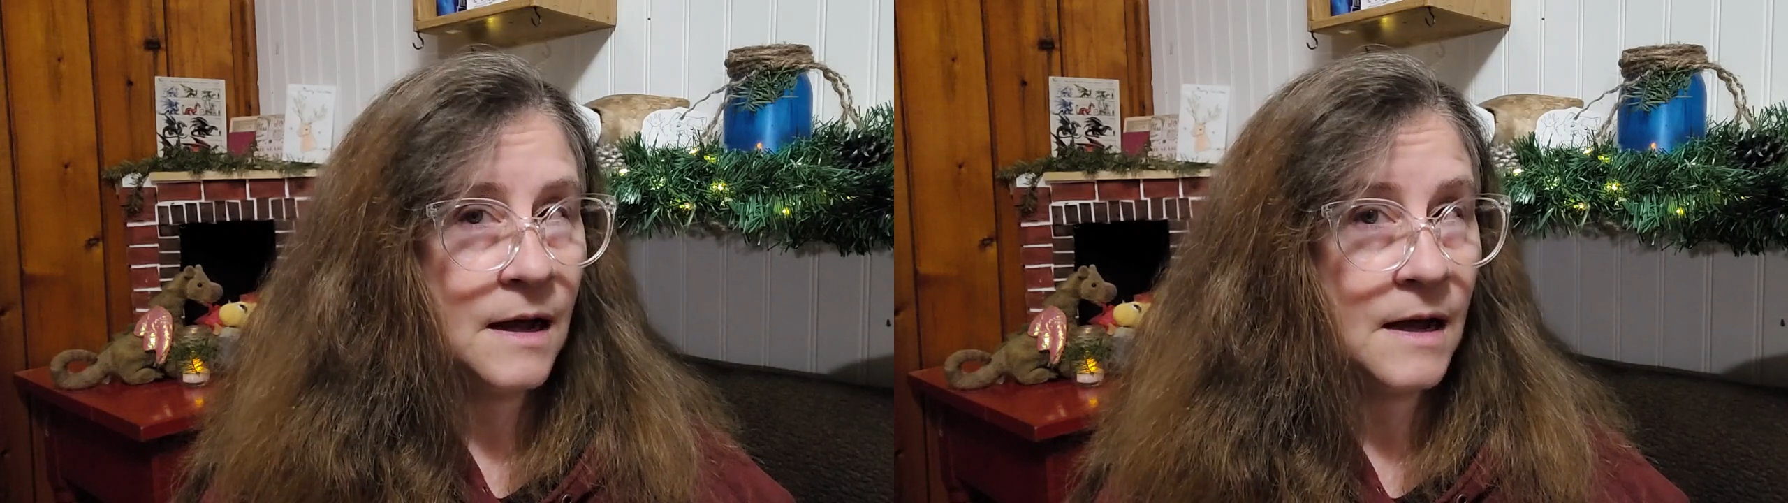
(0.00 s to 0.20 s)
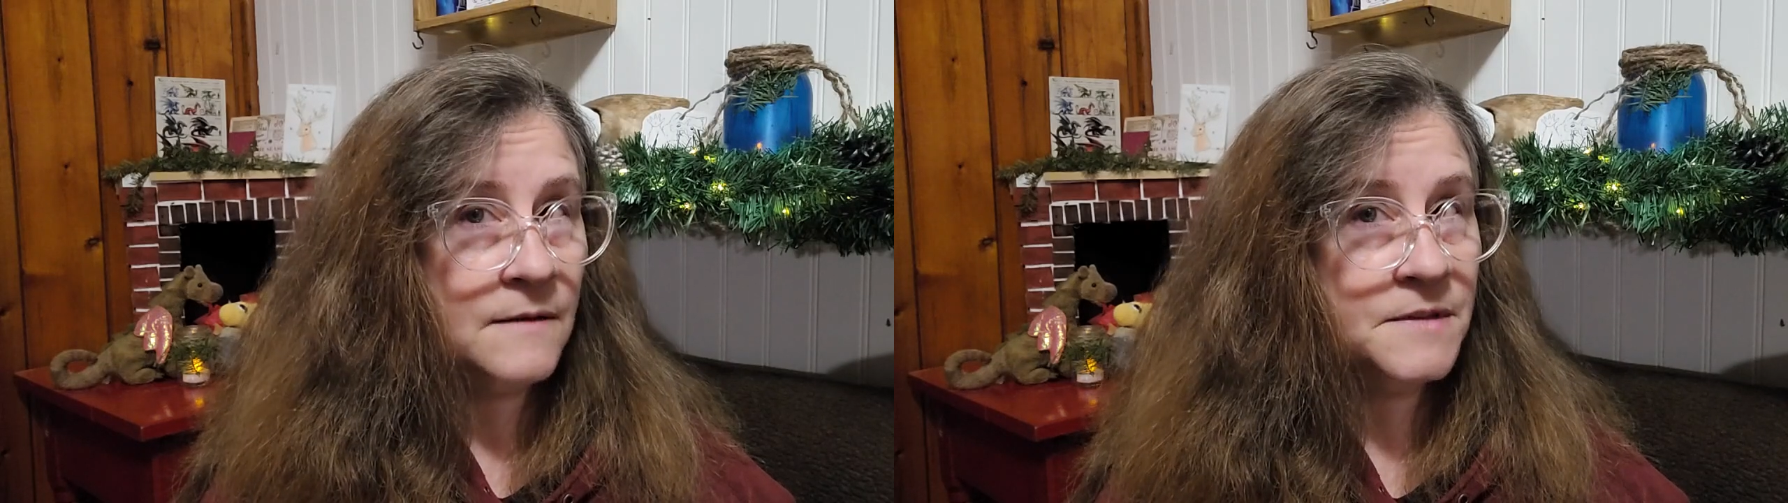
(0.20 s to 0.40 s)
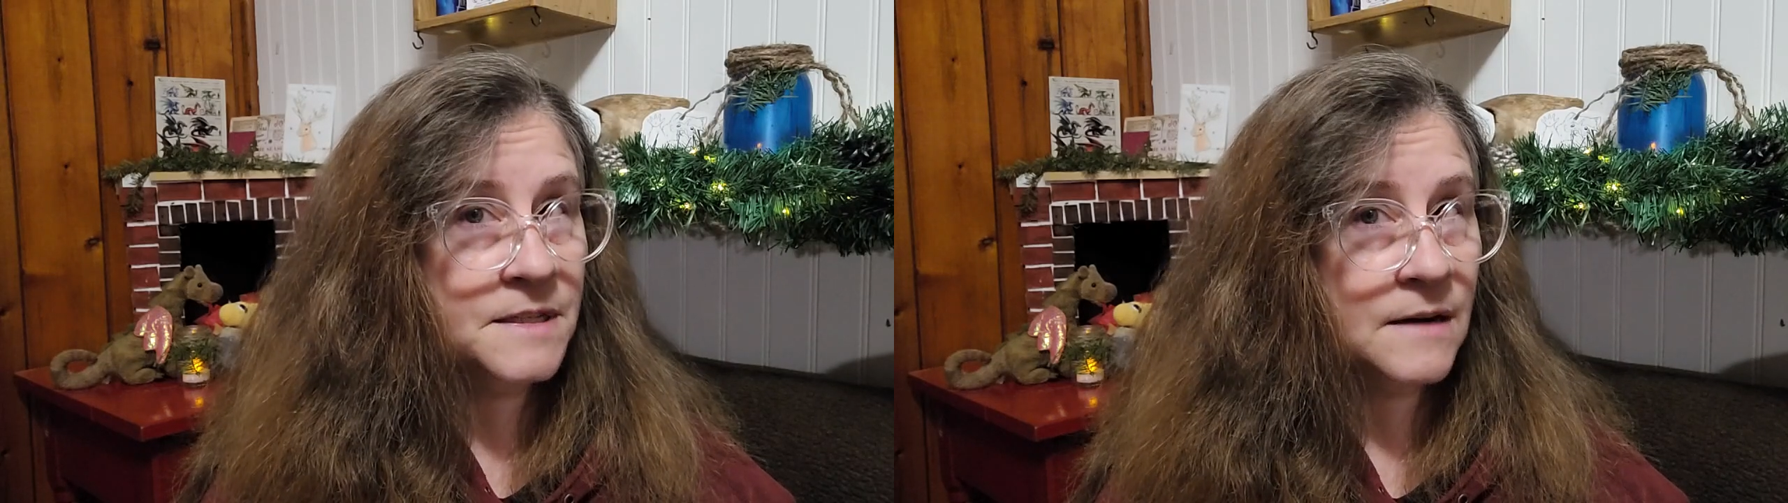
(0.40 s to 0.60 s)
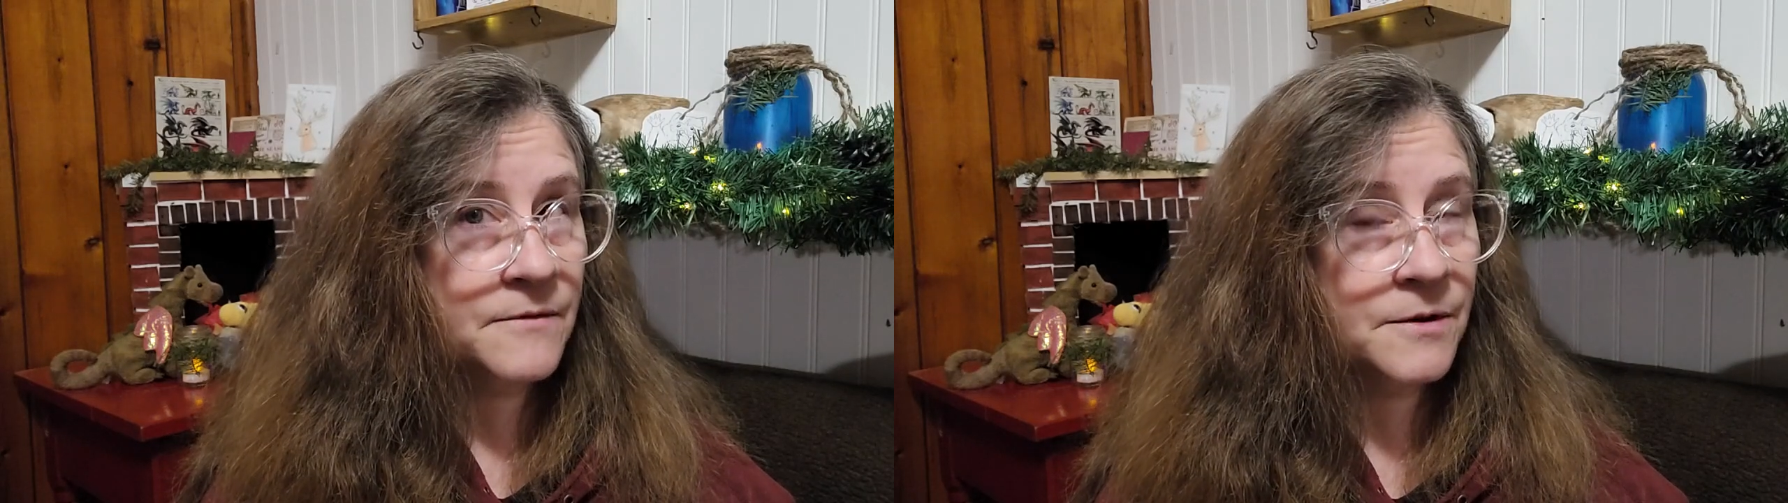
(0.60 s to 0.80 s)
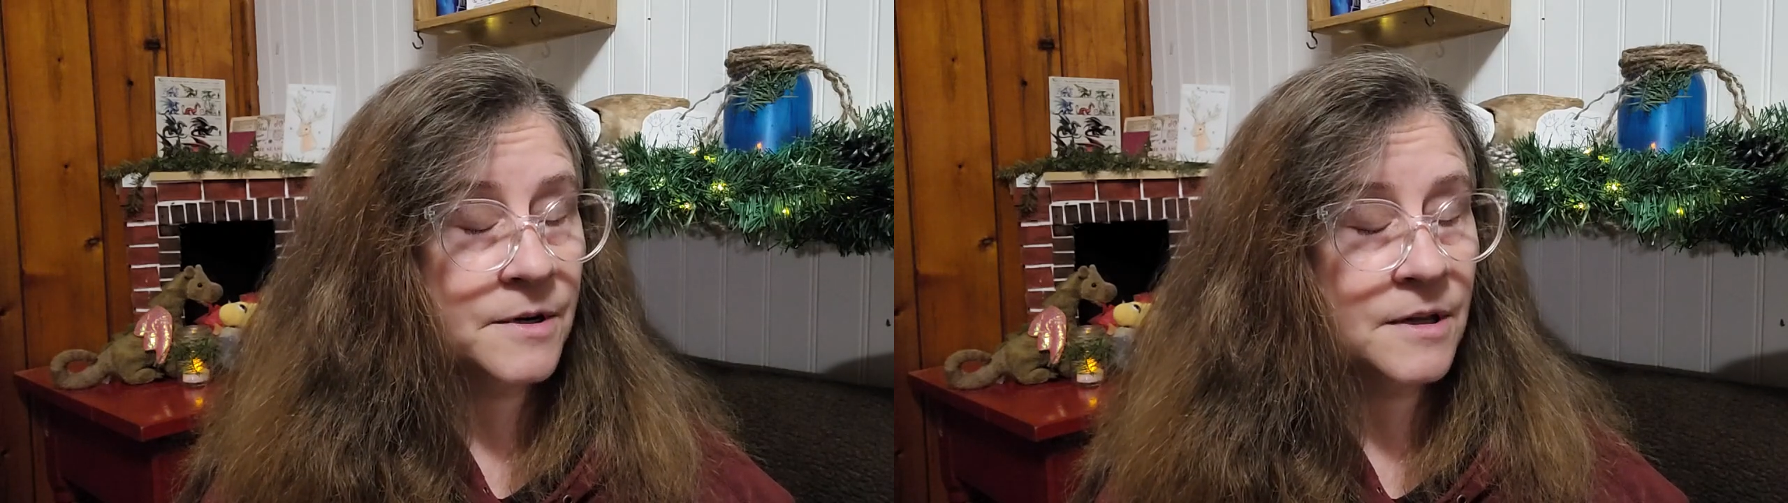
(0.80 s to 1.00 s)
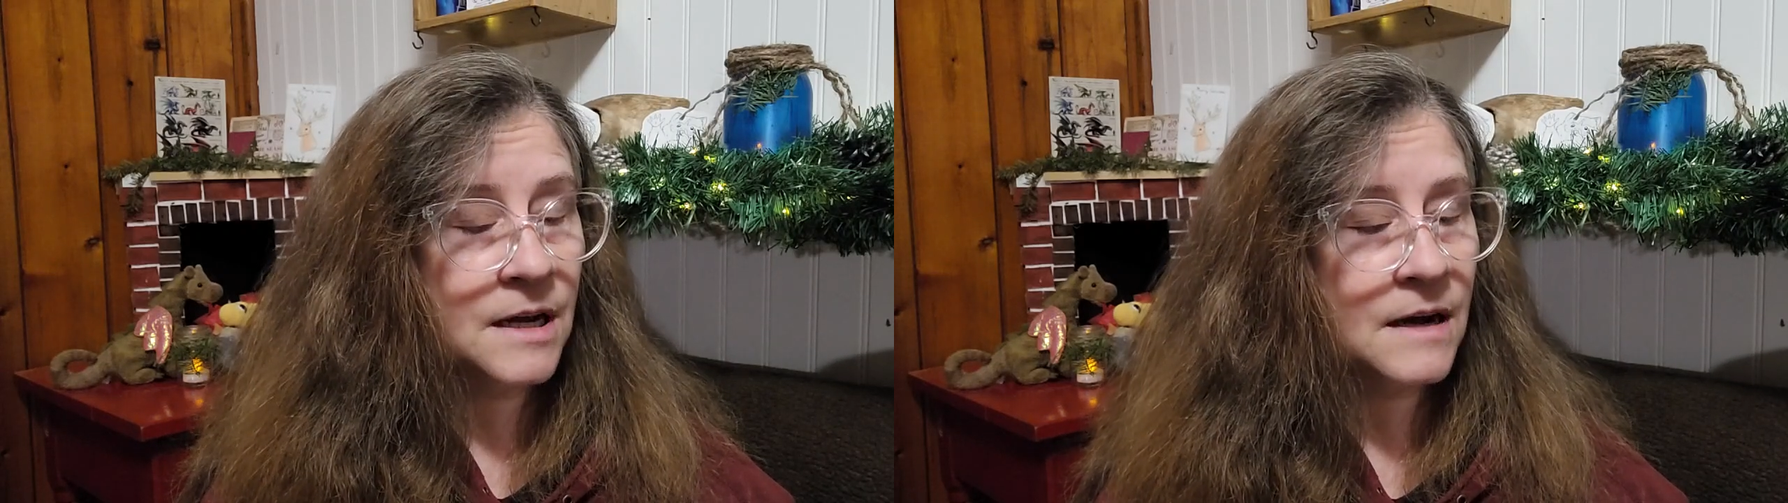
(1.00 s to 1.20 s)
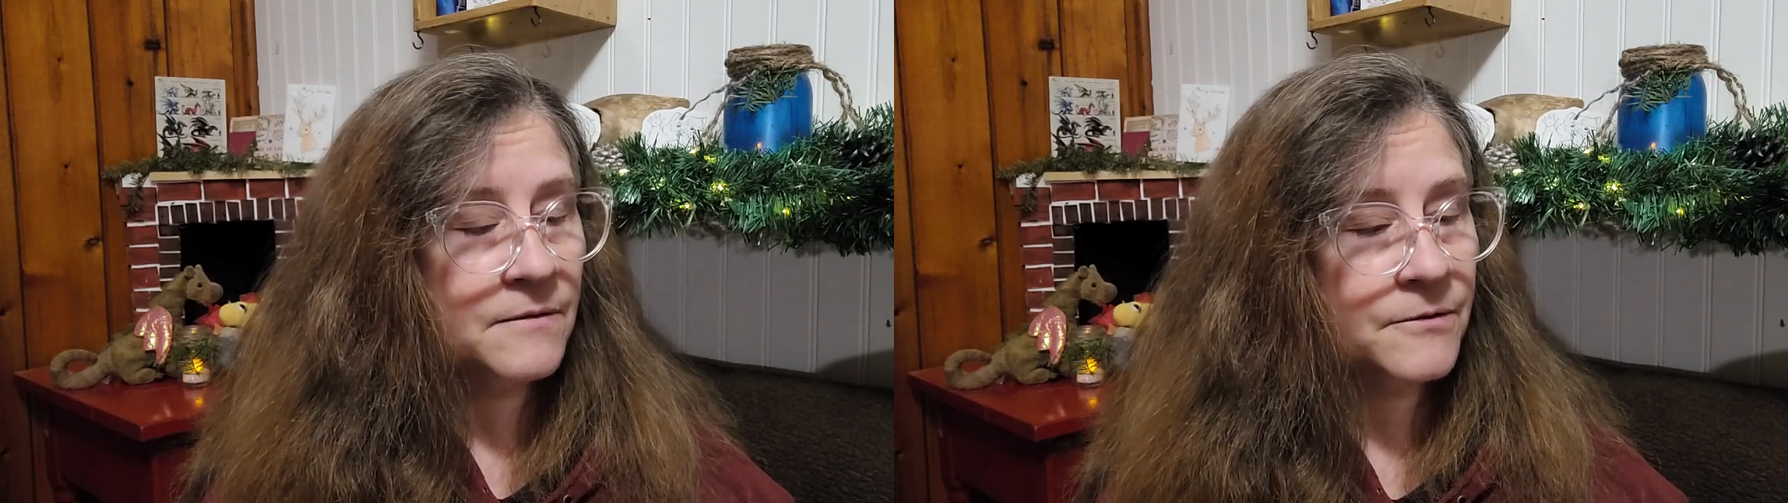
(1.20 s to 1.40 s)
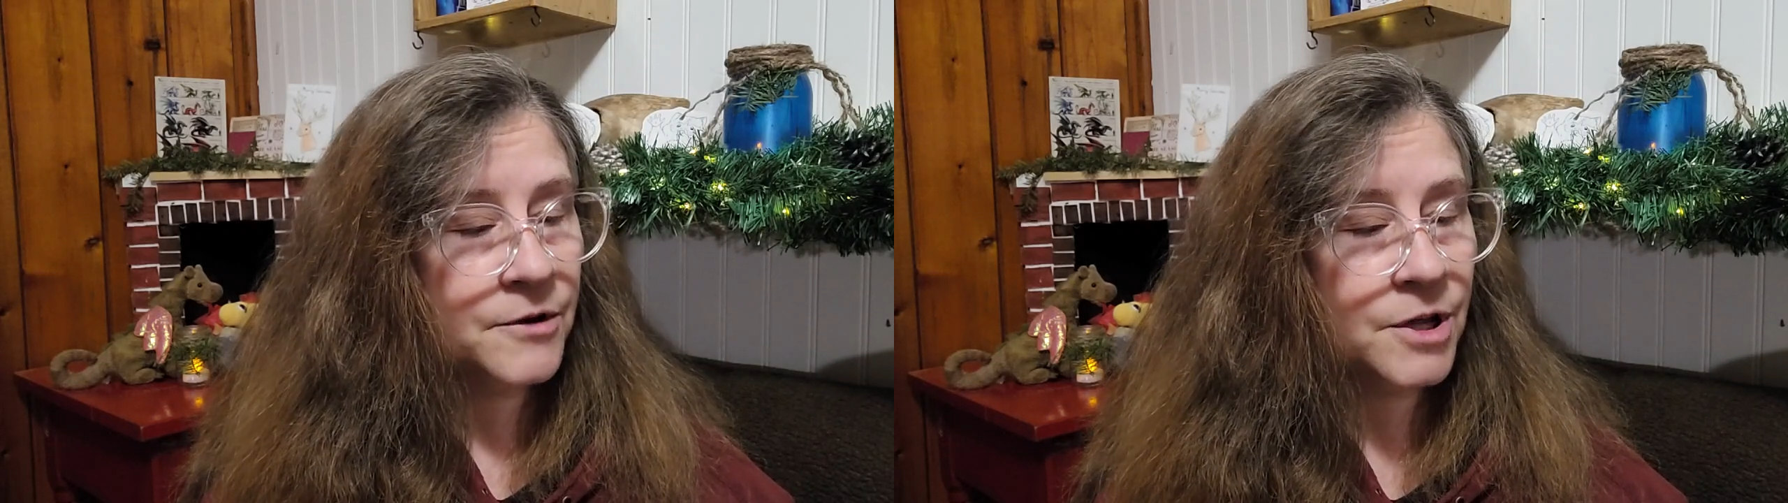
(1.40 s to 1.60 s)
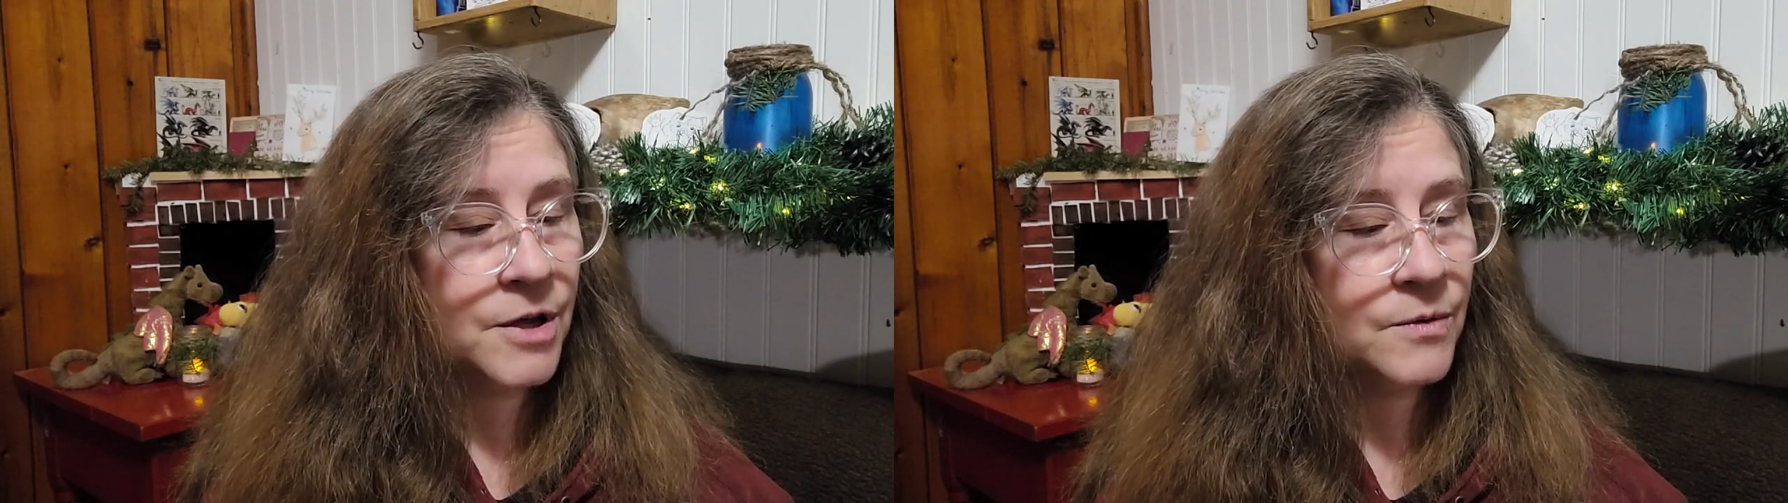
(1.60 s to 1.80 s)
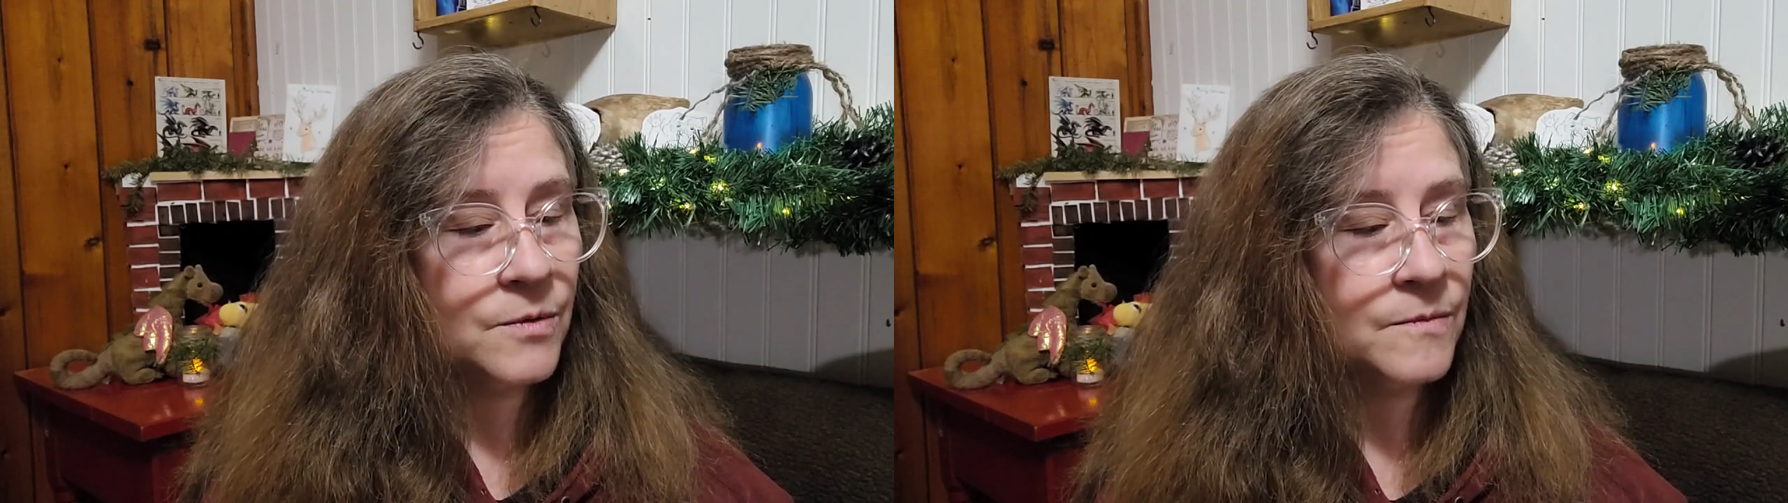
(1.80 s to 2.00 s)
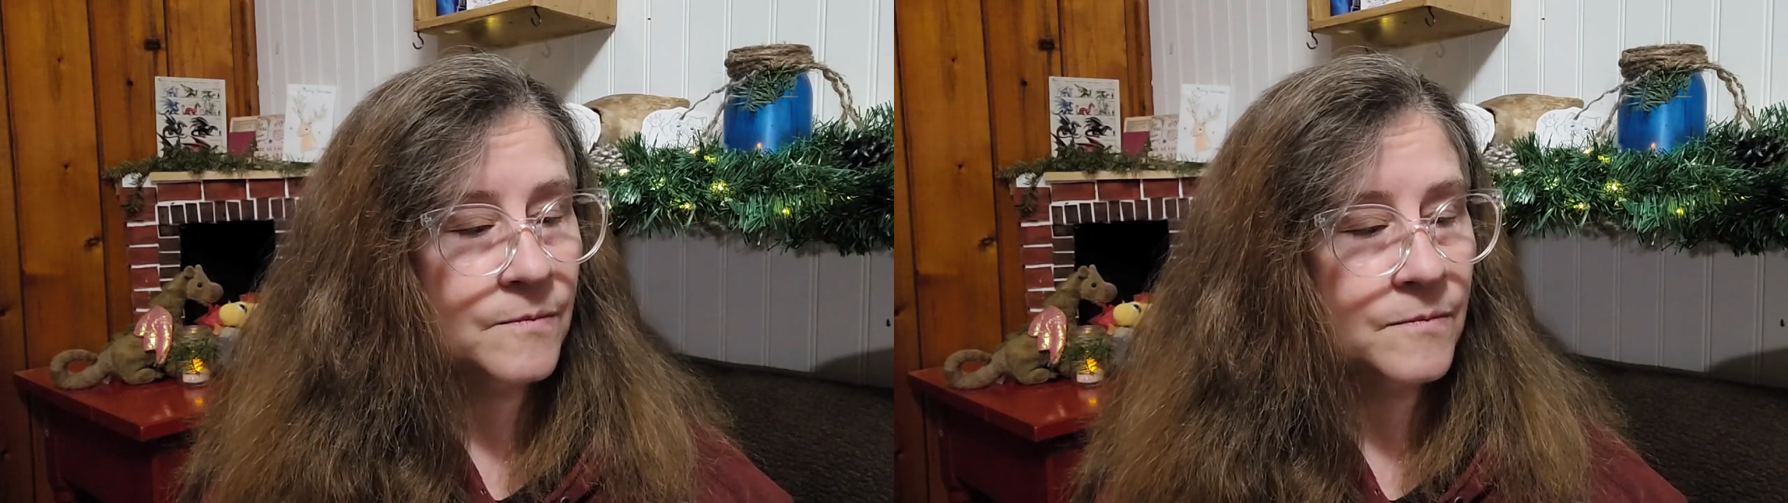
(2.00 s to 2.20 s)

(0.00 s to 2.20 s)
I have suffered a lot for you.